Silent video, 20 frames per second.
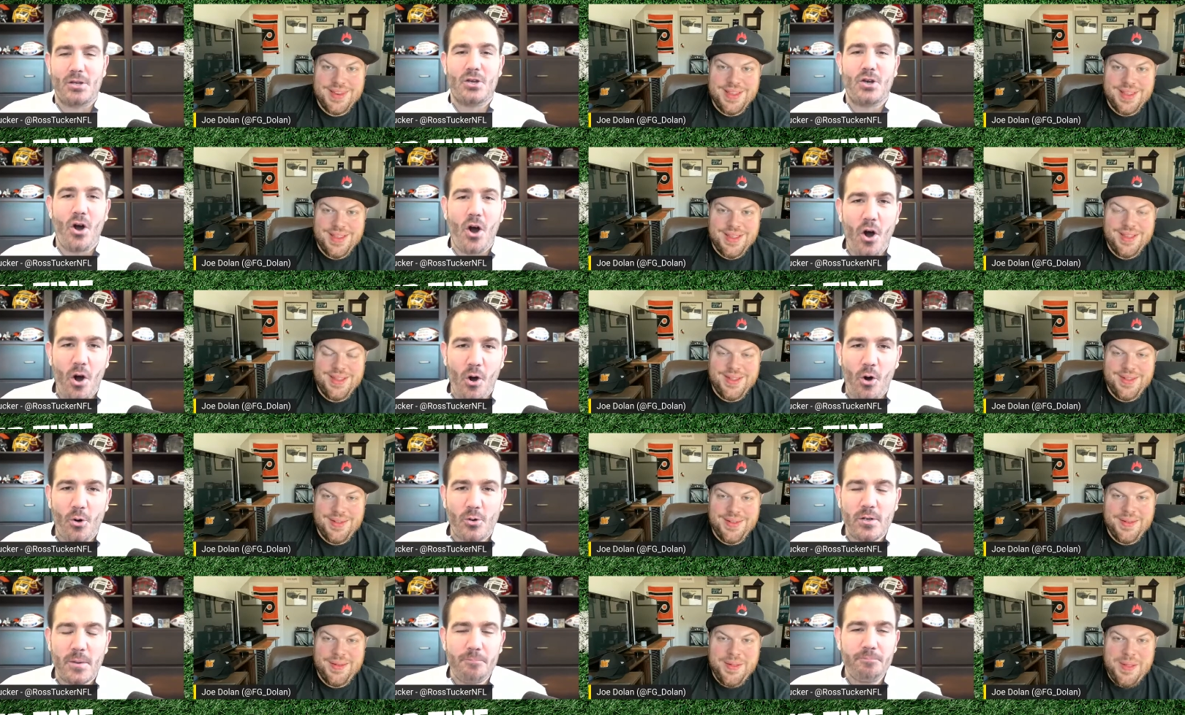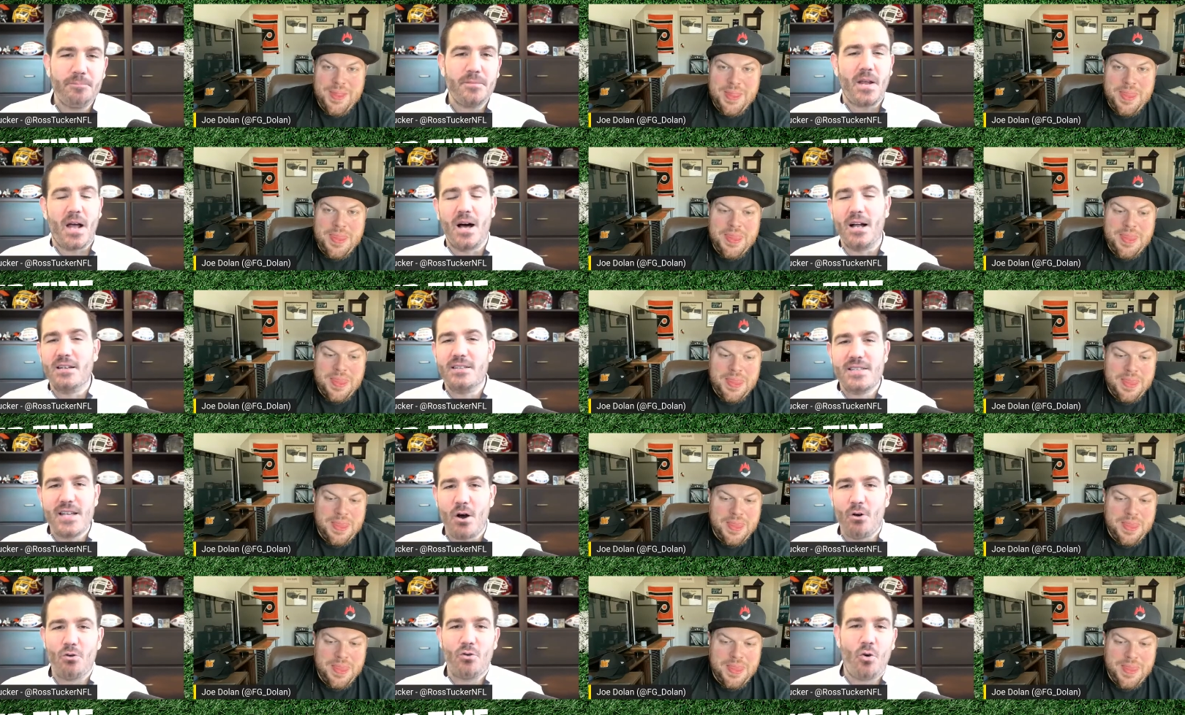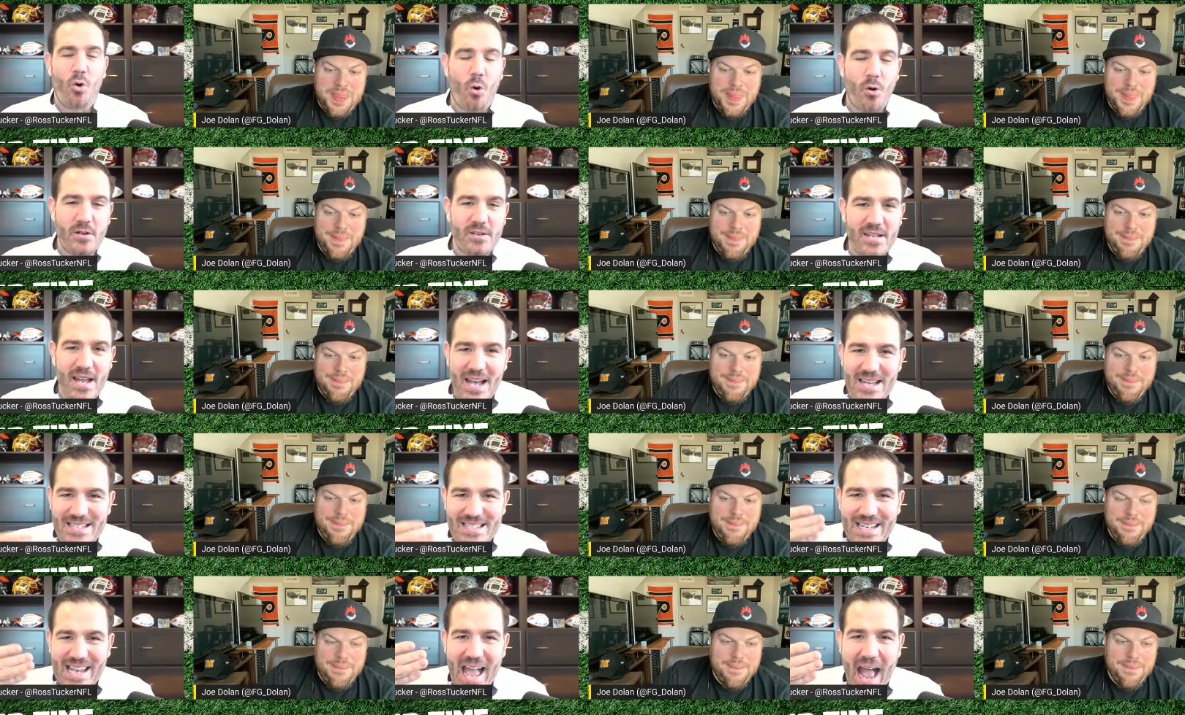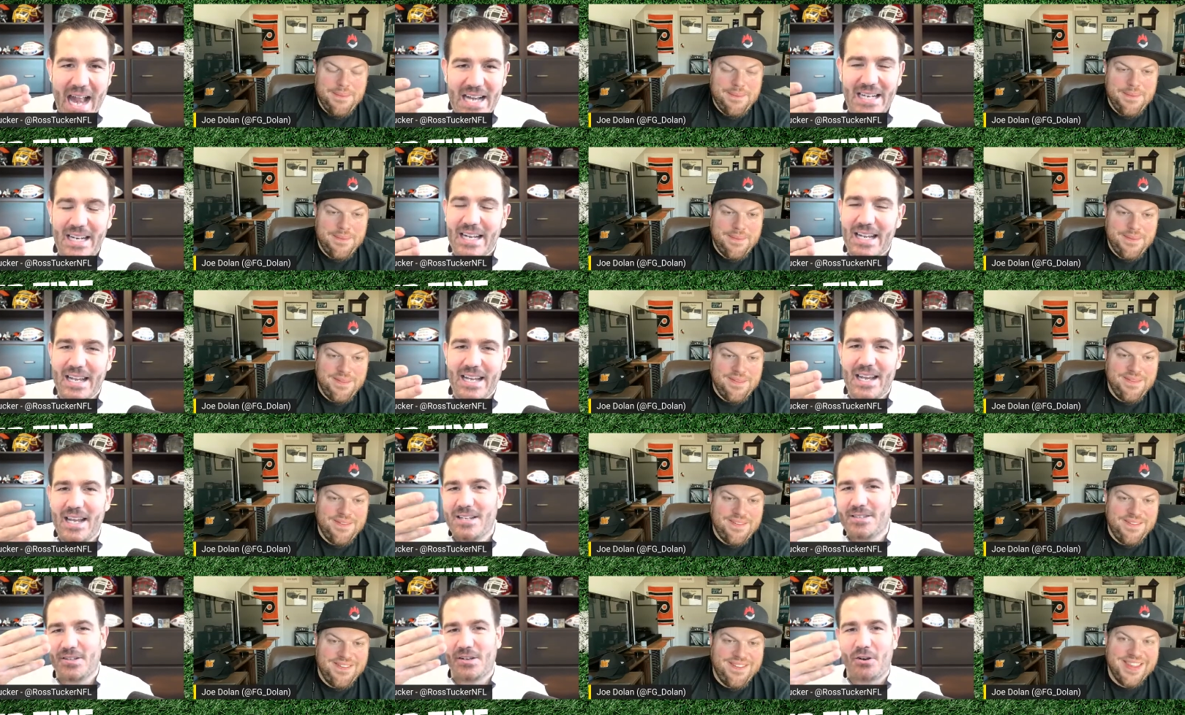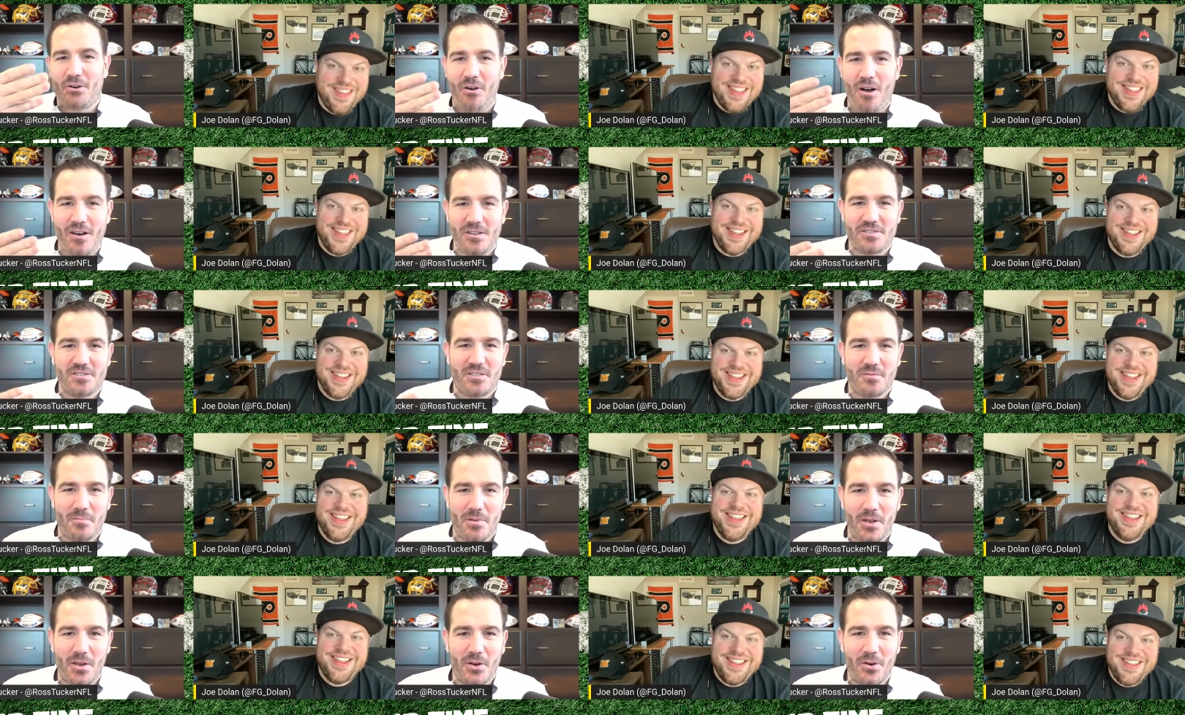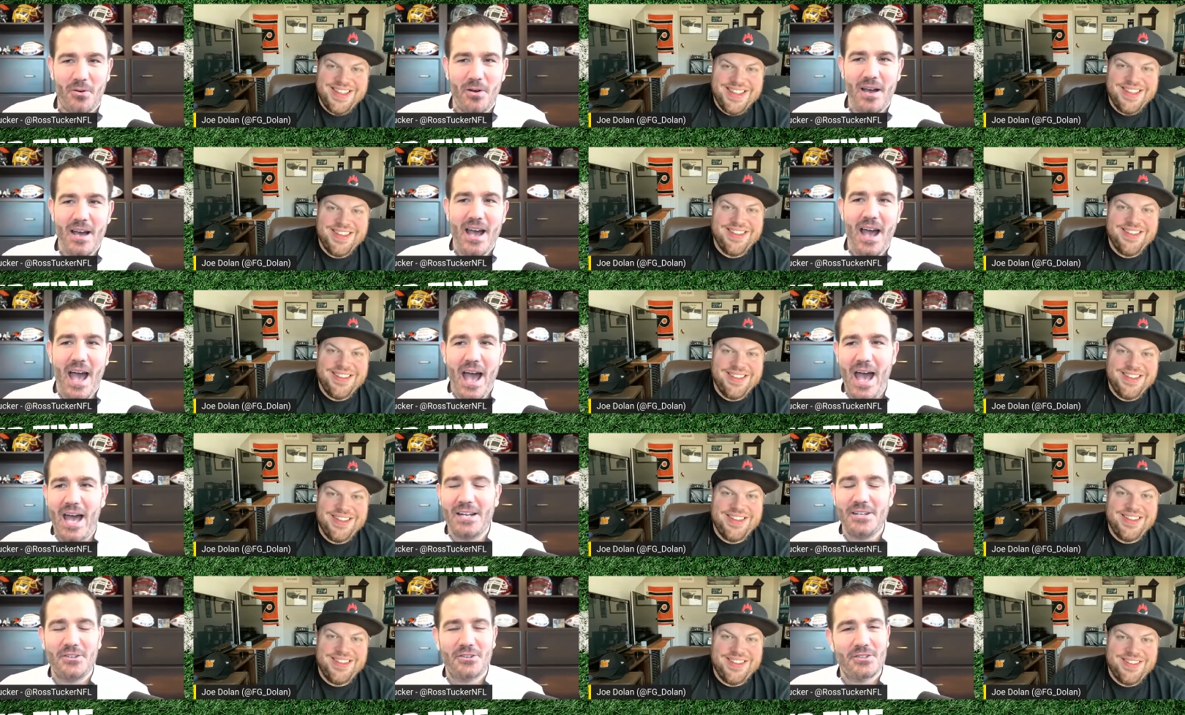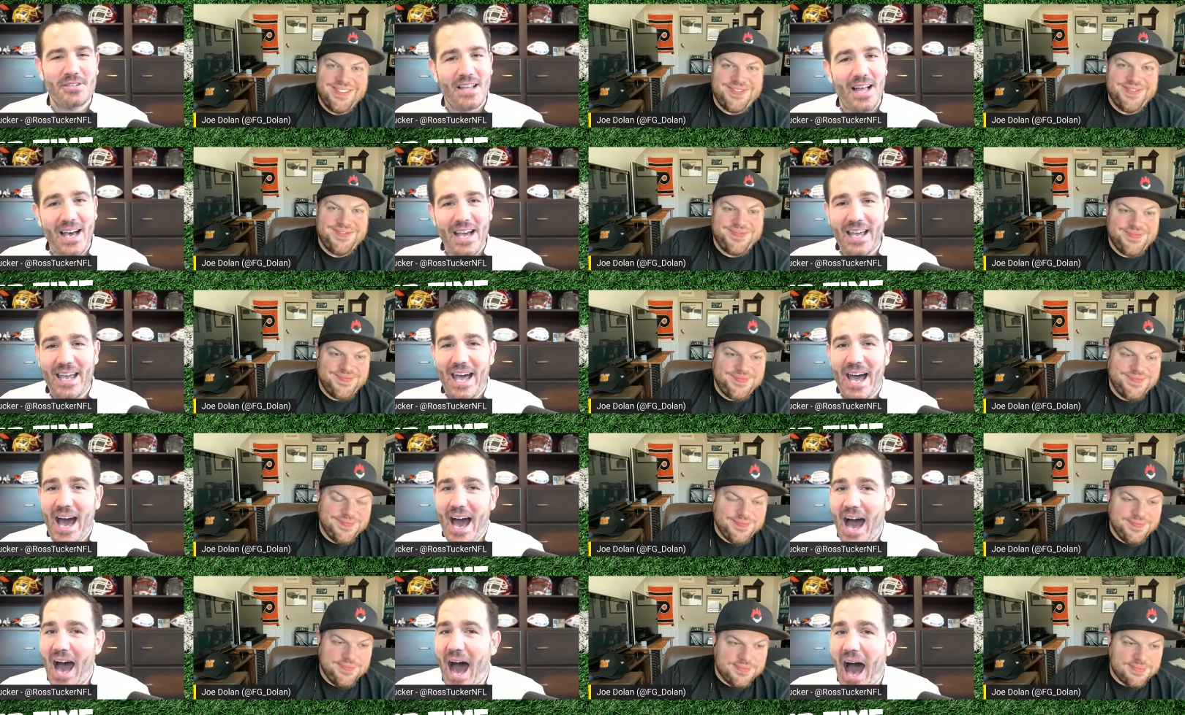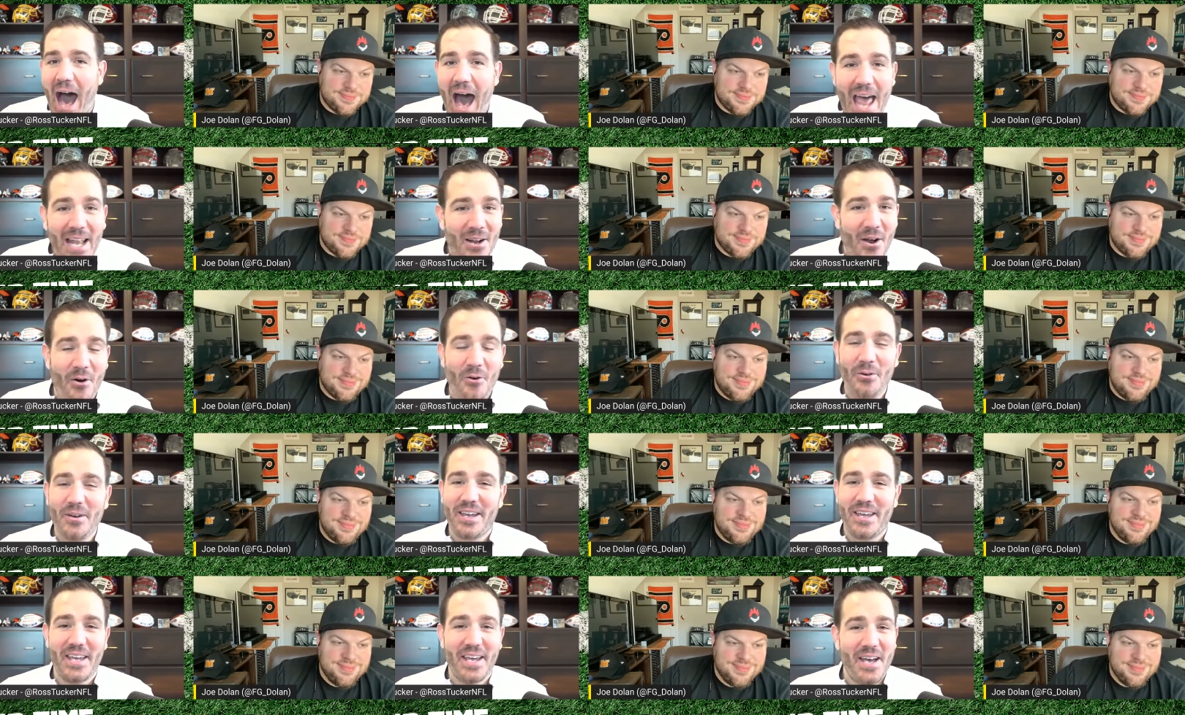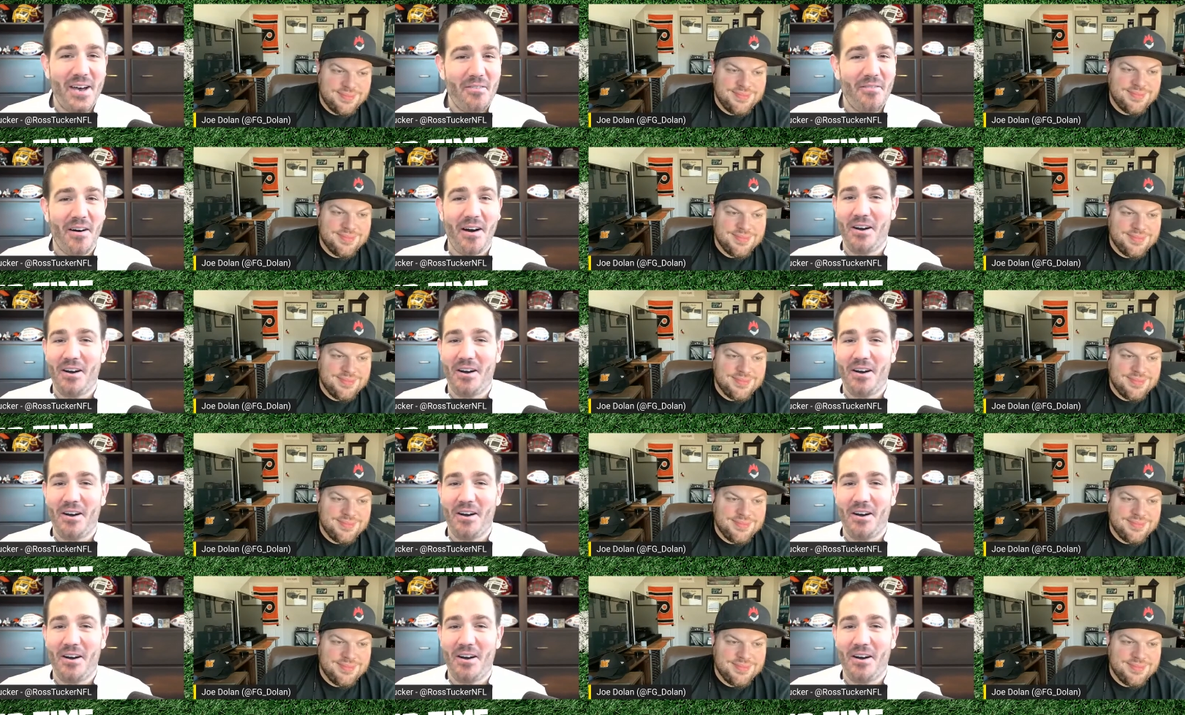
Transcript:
Speaker 1: the cold until Cortez Kennedy is across from you, and you're like, I don't give